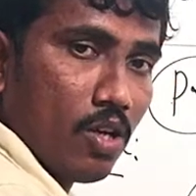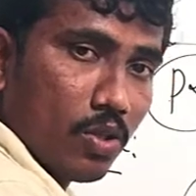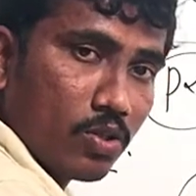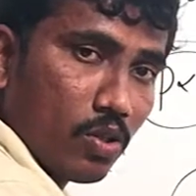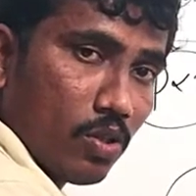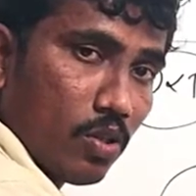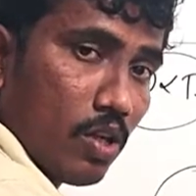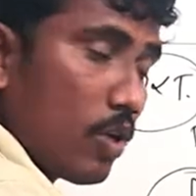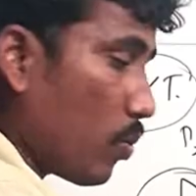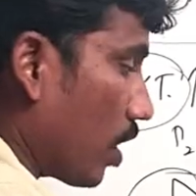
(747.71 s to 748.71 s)

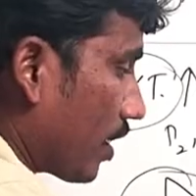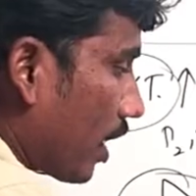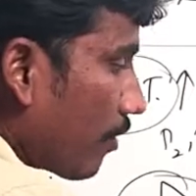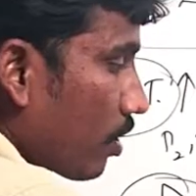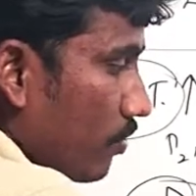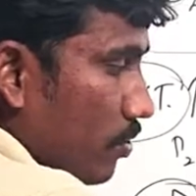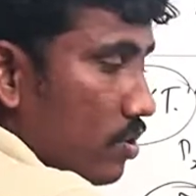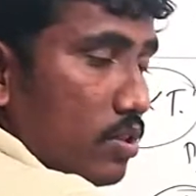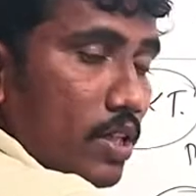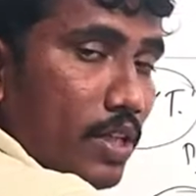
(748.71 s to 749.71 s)
So whatever
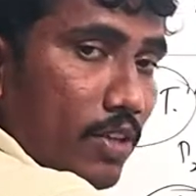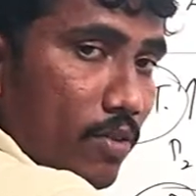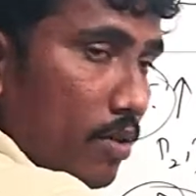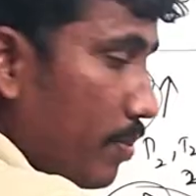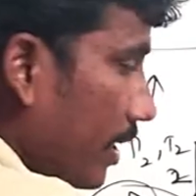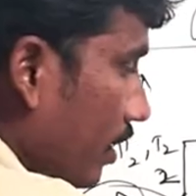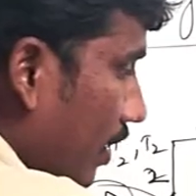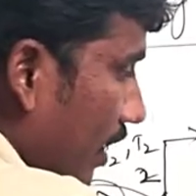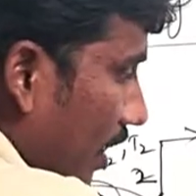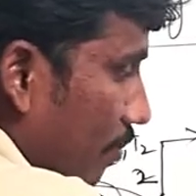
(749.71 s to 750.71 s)
force are developed in the
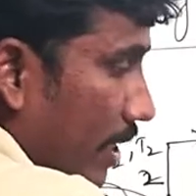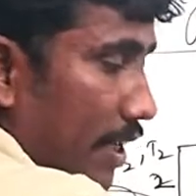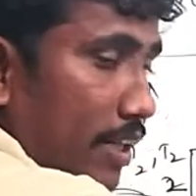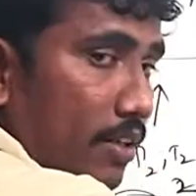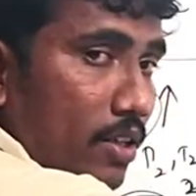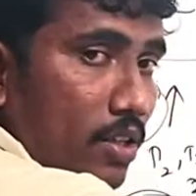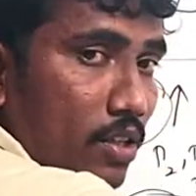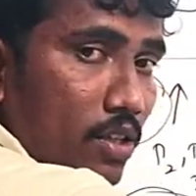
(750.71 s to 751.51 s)
turbine,